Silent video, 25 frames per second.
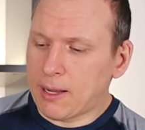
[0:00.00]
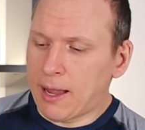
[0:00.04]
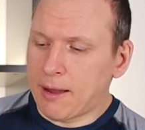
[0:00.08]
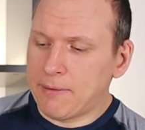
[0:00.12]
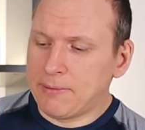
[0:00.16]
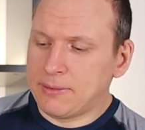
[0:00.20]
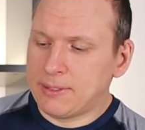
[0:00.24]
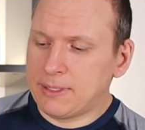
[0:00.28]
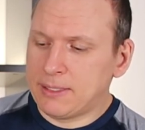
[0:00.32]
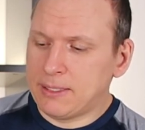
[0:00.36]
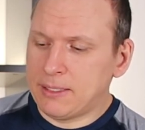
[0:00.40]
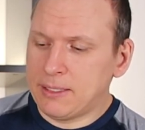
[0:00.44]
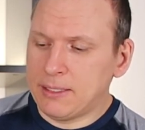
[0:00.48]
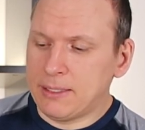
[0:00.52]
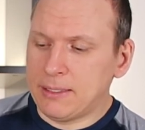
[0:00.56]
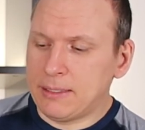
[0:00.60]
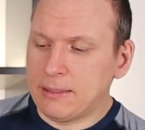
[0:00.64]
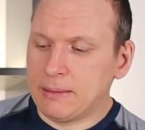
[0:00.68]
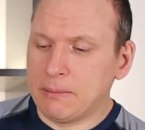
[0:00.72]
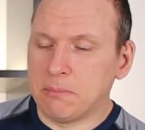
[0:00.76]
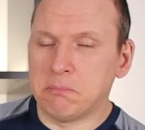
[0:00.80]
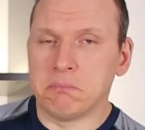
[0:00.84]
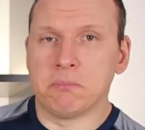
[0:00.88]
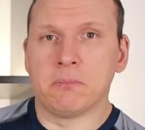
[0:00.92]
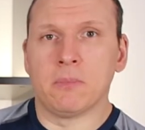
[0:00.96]
I've
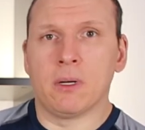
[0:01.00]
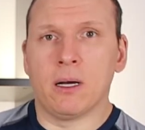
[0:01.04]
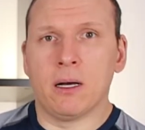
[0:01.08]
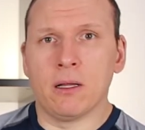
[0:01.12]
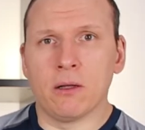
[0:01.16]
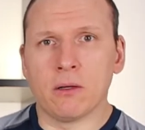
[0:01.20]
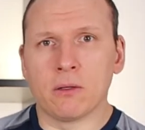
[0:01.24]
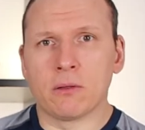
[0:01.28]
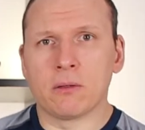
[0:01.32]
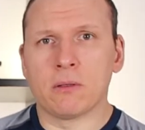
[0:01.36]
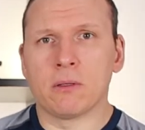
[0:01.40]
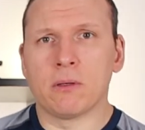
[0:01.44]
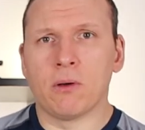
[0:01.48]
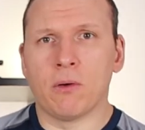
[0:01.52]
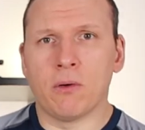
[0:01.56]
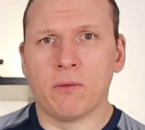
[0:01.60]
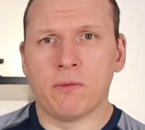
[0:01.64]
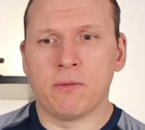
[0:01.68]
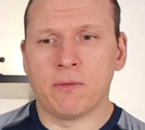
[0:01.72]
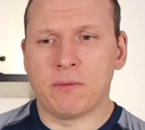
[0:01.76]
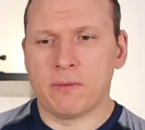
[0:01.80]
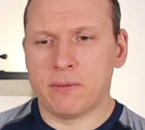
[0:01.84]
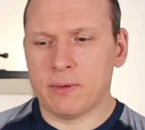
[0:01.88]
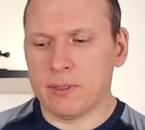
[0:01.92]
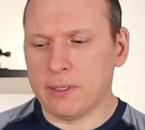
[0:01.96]
seen a lot
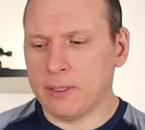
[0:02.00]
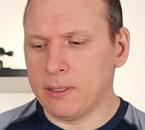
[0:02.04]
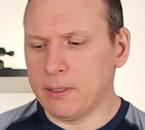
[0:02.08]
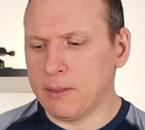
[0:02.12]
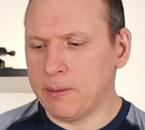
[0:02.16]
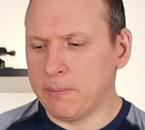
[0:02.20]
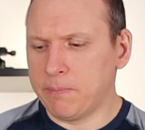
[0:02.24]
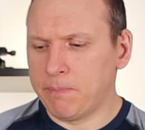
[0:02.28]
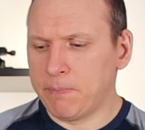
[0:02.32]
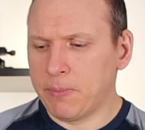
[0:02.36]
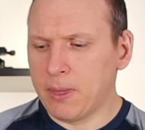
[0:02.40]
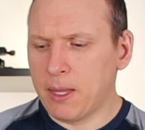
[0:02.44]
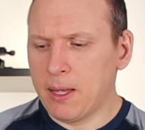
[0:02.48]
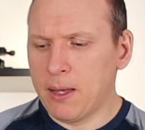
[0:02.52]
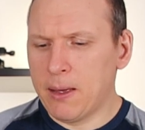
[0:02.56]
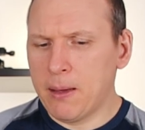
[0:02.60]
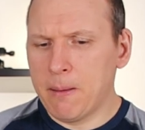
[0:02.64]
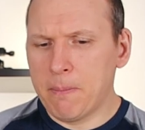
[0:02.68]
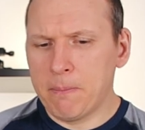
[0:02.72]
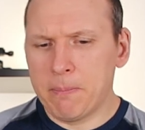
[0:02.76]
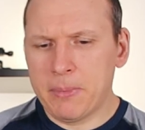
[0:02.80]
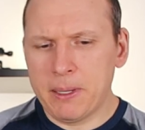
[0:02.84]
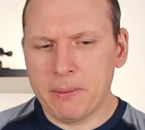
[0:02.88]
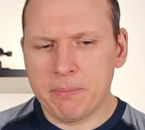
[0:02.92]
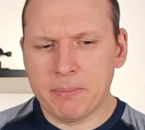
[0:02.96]
of
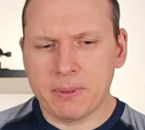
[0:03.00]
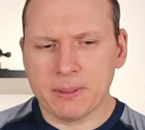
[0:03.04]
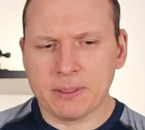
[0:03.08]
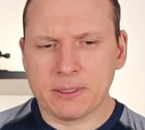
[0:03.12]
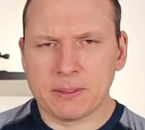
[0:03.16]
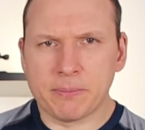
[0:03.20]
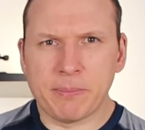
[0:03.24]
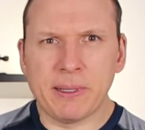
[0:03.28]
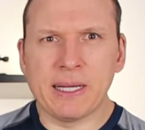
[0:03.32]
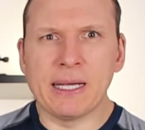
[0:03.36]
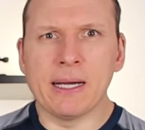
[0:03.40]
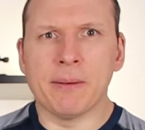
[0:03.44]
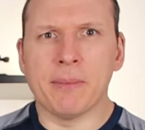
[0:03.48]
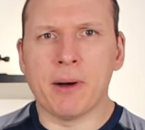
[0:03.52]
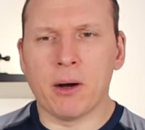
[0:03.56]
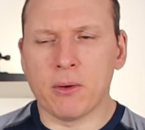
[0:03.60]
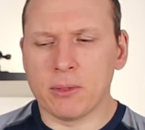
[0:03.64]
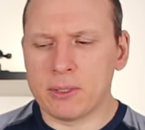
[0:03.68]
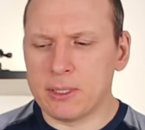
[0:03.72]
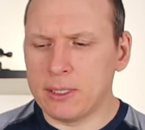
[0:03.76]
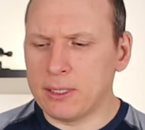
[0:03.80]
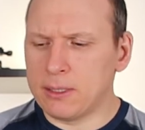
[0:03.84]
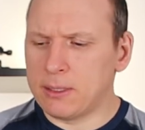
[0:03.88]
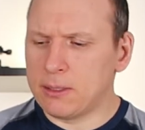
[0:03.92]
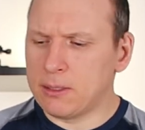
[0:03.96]
people speaking
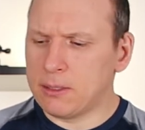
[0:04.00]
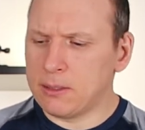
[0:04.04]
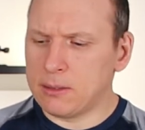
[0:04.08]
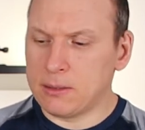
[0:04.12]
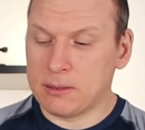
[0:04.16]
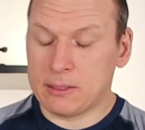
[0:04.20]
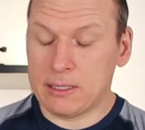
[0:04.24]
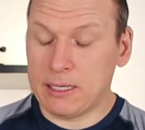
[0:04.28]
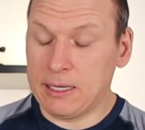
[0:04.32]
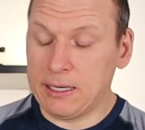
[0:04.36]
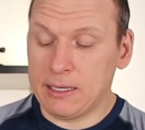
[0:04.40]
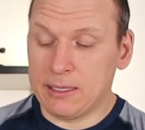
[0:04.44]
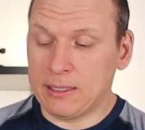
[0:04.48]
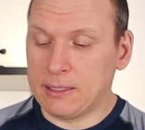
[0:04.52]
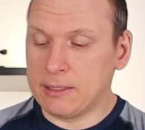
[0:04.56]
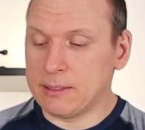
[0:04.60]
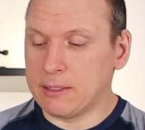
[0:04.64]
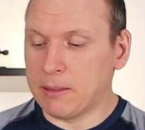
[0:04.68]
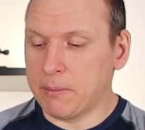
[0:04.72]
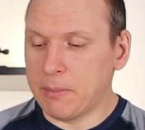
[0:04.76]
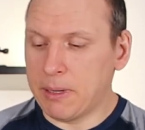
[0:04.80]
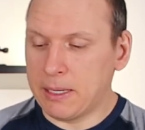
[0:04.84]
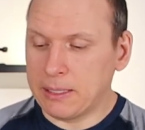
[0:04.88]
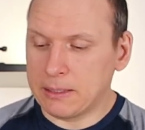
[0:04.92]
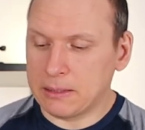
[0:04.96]
about it and saying it is
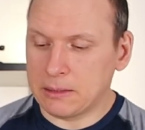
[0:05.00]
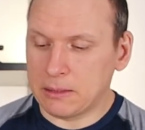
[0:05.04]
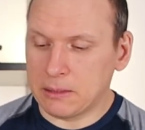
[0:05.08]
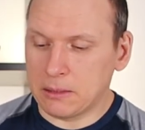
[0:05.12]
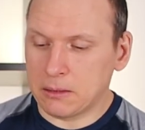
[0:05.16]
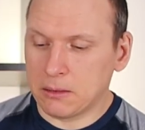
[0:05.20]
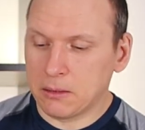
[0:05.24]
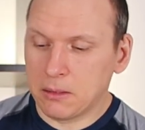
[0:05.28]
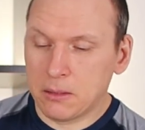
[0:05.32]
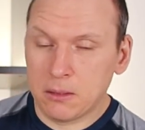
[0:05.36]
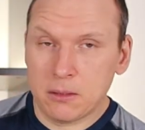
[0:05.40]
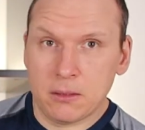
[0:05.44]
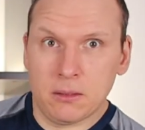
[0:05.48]
amazing.